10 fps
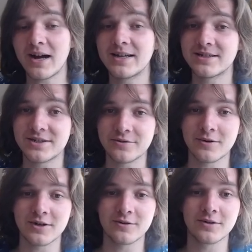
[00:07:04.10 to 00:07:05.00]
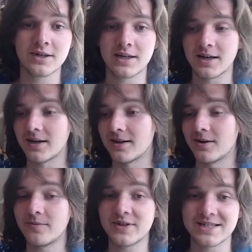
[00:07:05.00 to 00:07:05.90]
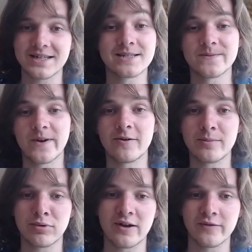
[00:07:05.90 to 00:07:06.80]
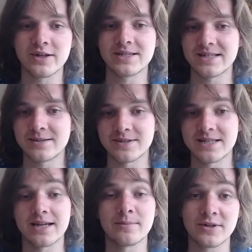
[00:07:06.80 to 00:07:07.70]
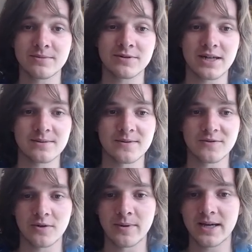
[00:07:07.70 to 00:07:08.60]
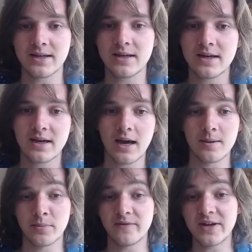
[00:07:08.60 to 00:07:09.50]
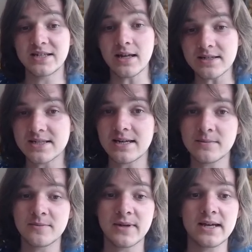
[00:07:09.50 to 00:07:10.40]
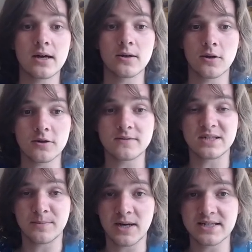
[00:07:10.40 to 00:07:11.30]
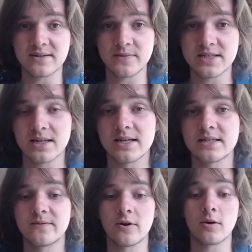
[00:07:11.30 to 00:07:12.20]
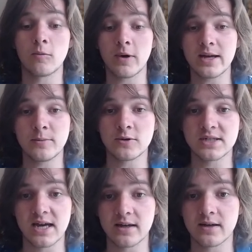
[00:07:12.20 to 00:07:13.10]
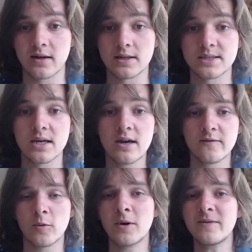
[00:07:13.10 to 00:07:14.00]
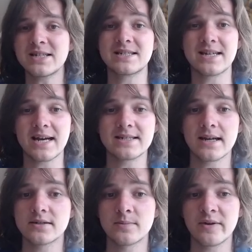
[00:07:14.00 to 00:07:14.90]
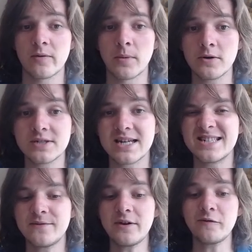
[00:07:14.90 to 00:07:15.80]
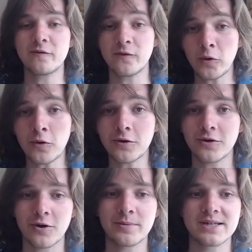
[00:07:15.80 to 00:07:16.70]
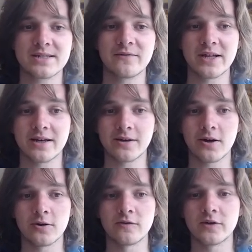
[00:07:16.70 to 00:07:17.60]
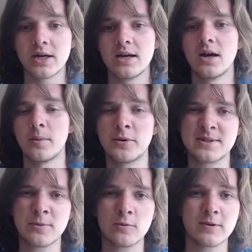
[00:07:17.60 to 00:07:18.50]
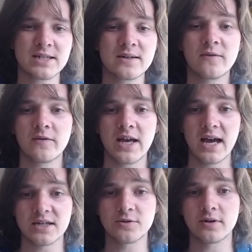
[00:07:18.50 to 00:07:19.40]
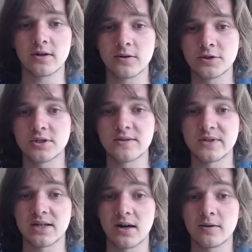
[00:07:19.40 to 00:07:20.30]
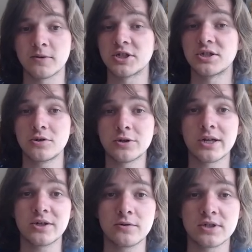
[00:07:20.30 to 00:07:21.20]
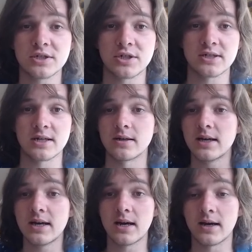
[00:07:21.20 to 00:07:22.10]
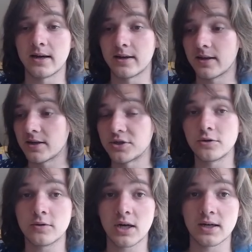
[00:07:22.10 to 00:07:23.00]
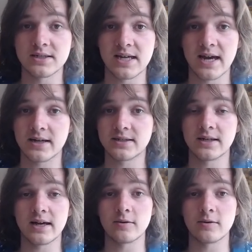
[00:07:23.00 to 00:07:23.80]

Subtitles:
Rat duo obviously is very prevalent since we're seeing it multiple times with top 8. But there does seem to be a lot of spice in this list. There are way more tech cards. But one that stands out to me the most is the 4 copies of Hidden Cove. A possible reason for the extra inclusions of this card, which is usually used as just a 2-card tech to get